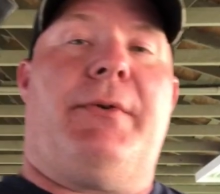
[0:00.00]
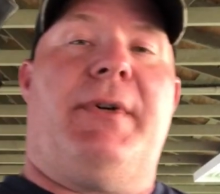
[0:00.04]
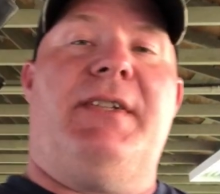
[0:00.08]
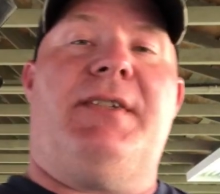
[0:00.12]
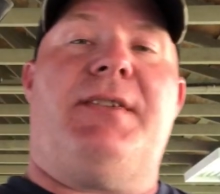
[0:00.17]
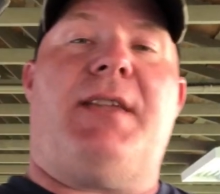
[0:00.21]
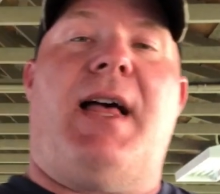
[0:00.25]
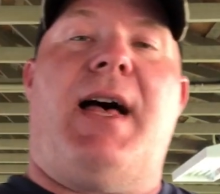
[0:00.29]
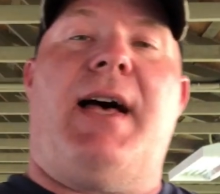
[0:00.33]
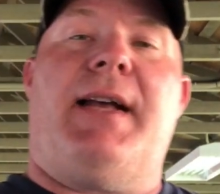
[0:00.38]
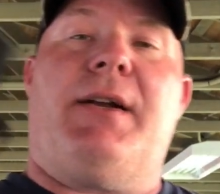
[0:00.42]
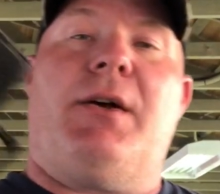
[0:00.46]

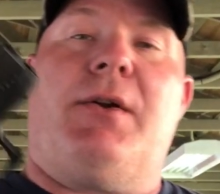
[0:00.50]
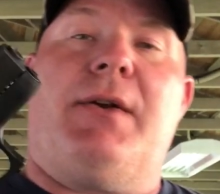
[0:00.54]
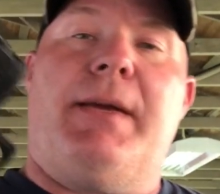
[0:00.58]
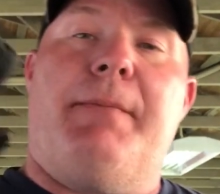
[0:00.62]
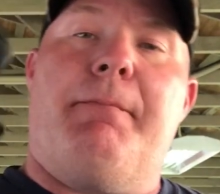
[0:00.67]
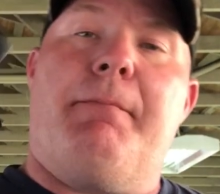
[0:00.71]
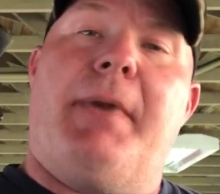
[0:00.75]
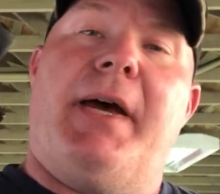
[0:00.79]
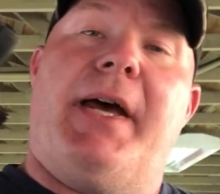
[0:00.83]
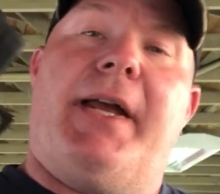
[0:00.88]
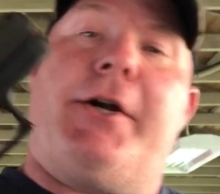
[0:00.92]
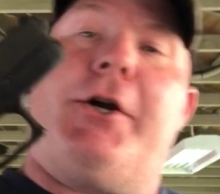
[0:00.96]
slide on
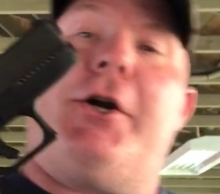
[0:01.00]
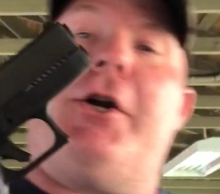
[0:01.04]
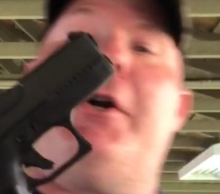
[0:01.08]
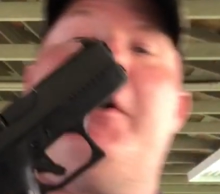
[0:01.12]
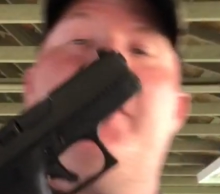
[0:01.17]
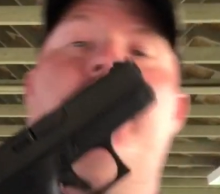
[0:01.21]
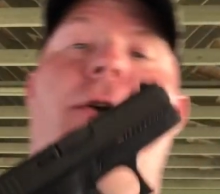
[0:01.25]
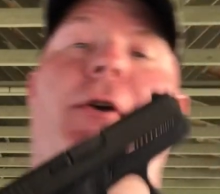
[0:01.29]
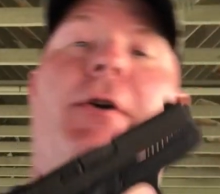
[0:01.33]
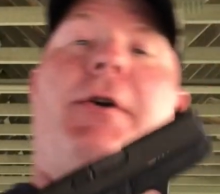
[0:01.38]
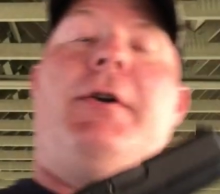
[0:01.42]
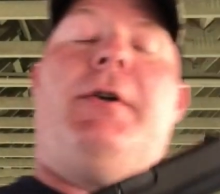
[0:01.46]
it
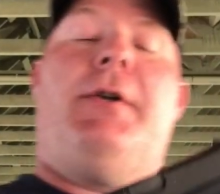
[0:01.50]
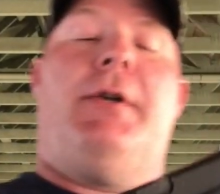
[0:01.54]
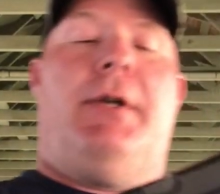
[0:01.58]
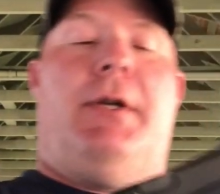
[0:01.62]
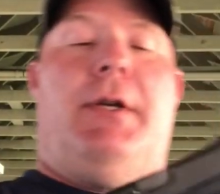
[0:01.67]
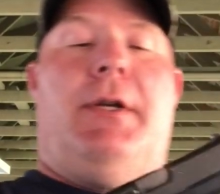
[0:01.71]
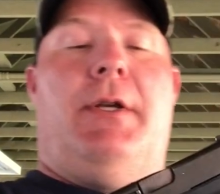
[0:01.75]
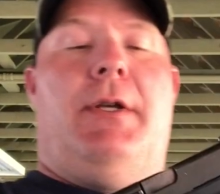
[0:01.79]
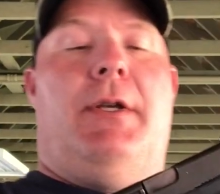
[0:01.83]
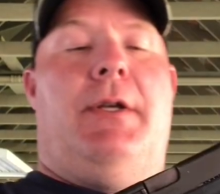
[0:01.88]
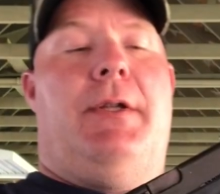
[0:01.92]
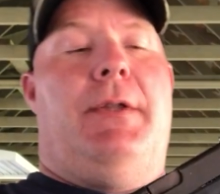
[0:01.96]
better
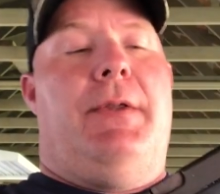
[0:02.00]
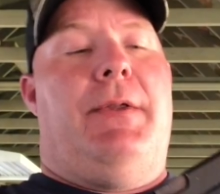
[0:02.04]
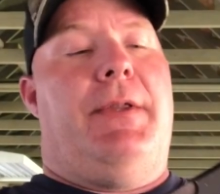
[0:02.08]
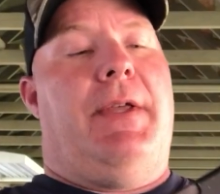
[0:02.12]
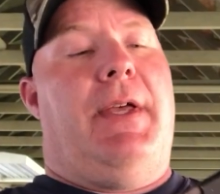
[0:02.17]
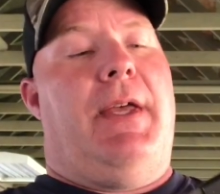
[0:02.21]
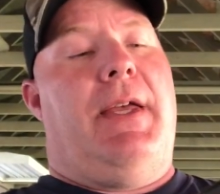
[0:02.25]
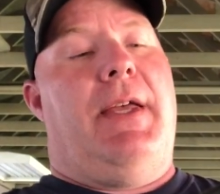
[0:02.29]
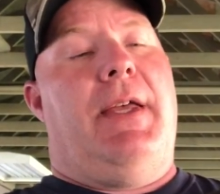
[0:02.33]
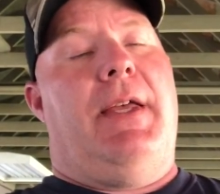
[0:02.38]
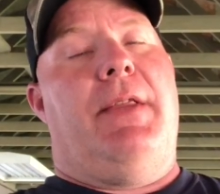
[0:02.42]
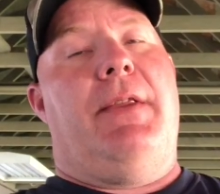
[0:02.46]

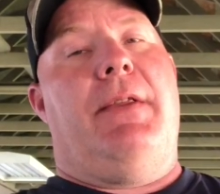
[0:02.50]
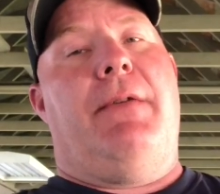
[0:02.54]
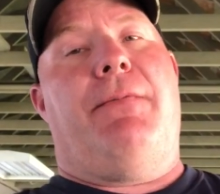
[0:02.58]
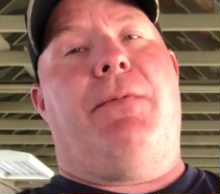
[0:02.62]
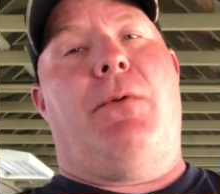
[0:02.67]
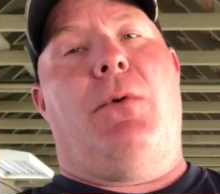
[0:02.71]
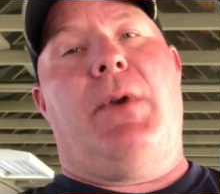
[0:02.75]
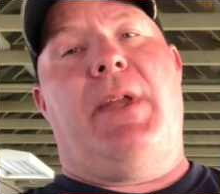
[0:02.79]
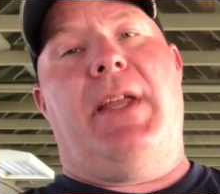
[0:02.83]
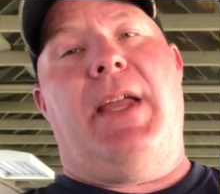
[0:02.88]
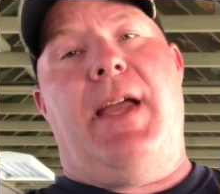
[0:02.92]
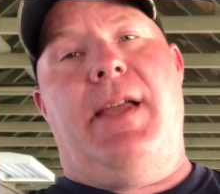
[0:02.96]
than the
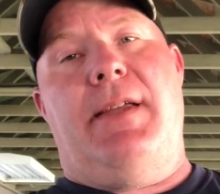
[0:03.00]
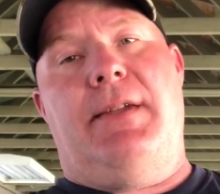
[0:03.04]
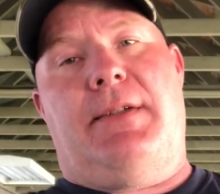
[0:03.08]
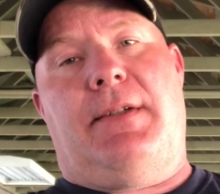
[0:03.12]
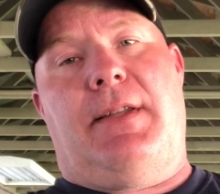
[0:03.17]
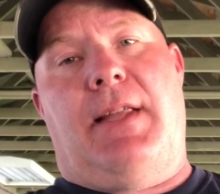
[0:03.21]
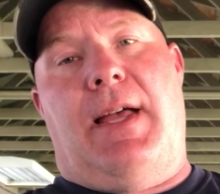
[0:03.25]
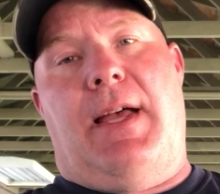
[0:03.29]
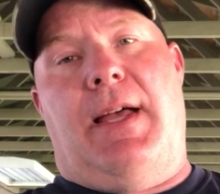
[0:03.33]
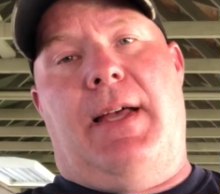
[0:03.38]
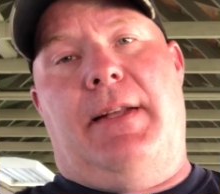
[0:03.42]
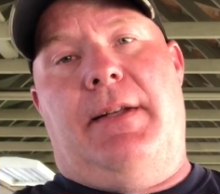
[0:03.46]
48
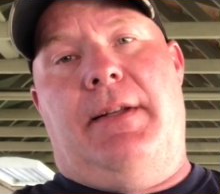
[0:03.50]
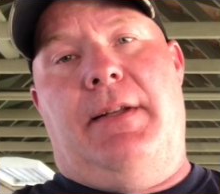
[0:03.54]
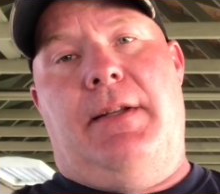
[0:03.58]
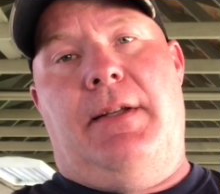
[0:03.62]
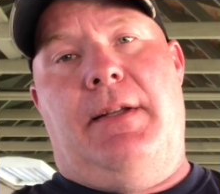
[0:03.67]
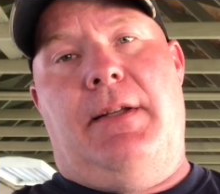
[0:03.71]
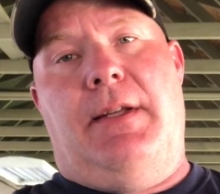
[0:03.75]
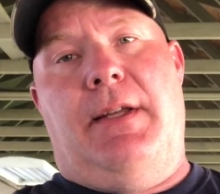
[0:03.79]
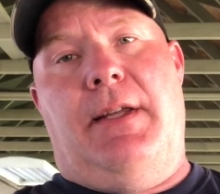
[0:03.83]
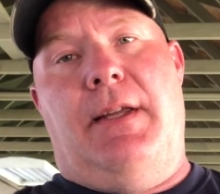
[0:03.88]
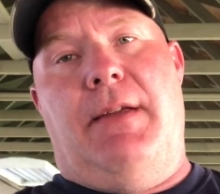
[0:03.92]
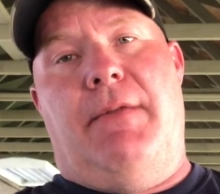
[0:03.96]
slide.
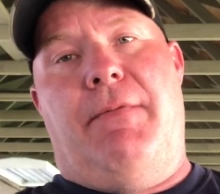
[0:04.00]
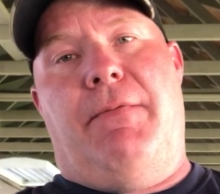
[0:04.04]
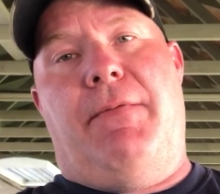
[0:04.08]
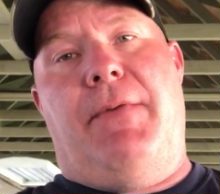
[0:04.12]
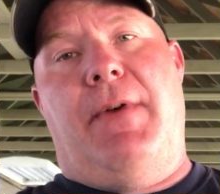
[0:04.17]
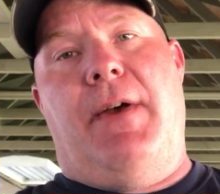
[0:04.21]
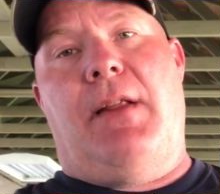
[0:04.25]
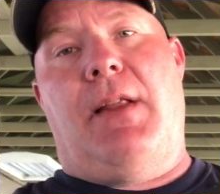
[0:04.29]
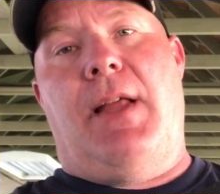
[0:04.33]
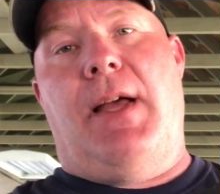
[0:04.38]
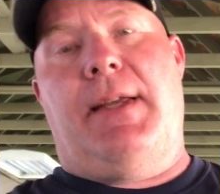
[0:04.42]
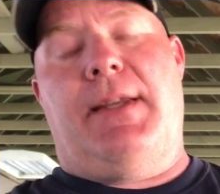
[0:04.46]
It
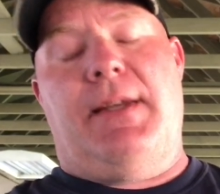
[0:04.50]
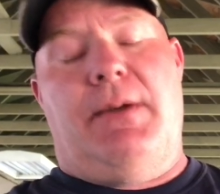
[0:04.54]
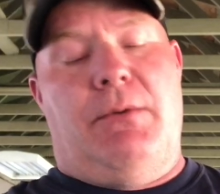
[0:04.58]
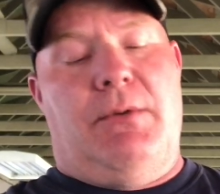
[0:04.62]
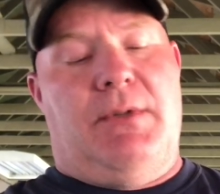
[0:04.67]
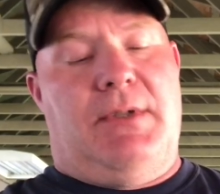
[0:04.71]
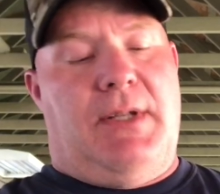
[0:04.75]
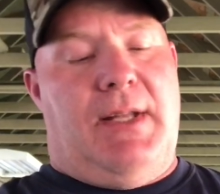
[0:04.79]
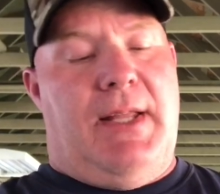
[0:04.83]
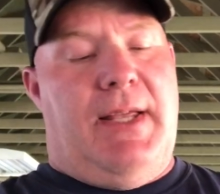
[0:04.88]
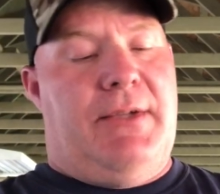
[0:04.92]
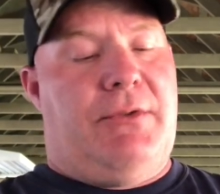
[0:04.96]
felt like there
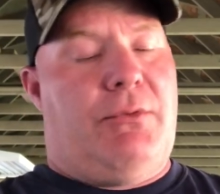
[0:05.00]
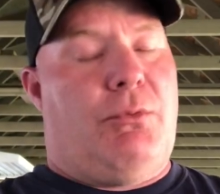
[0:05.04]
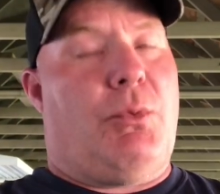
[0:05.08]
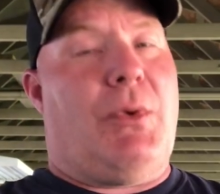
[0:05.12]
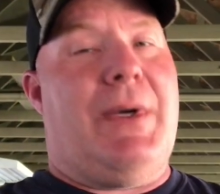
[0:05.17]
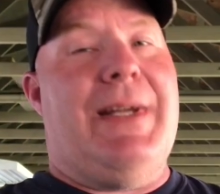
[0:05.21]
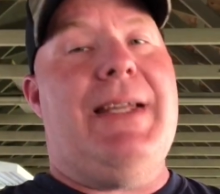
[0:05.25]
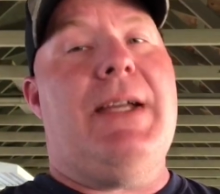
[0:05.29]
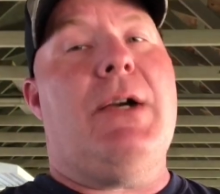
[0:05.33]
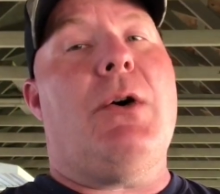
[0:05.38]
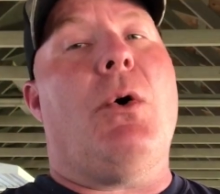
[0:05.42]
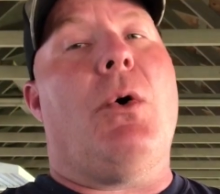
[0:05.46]
was less
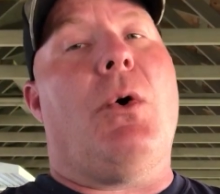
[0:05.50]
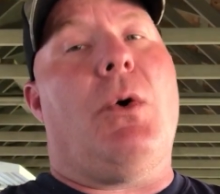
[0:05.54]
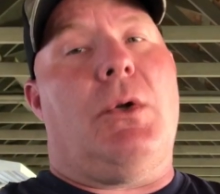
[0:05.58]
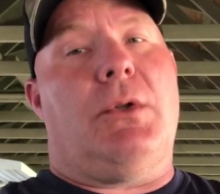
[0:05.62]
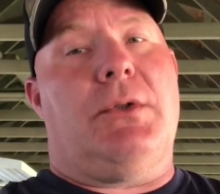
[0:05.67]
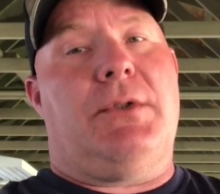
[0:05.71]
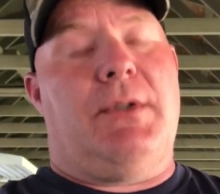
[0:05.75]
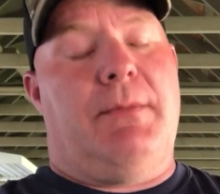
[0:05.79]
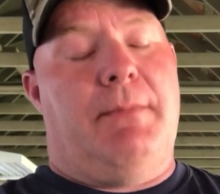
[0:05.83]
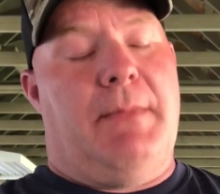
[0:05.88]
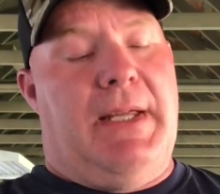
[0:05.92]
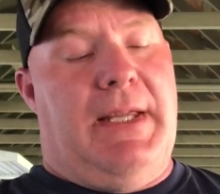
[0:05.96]
recoil
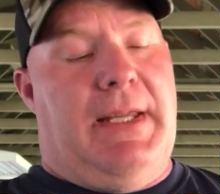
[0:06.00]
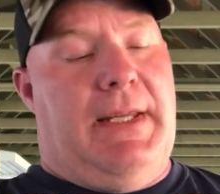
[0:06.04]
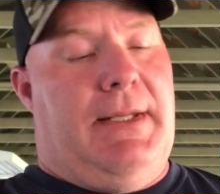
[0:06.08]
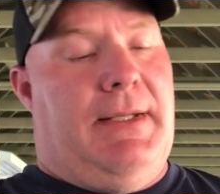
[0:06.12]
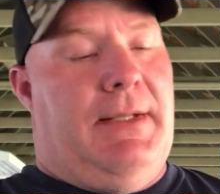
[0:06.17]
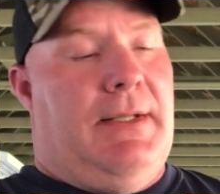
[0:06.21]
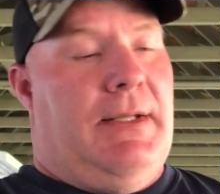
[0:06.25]
to me